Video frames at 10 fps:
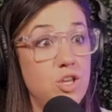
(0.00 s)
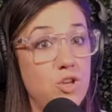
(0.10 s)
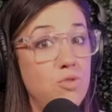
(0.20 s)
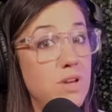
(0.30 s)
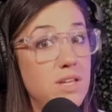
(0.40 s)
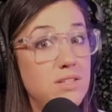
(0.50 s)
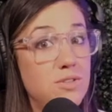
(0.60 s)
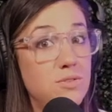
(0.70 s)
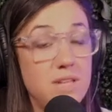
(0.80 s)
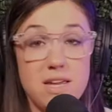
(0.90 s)
you need
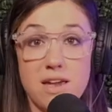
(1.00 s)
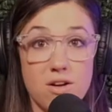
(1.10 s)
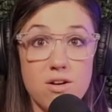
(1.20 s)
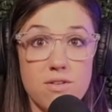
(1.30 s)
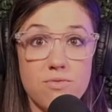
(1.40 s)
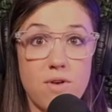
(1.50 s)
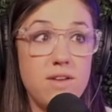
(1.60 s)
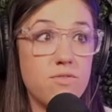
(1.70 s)
to take care of, right?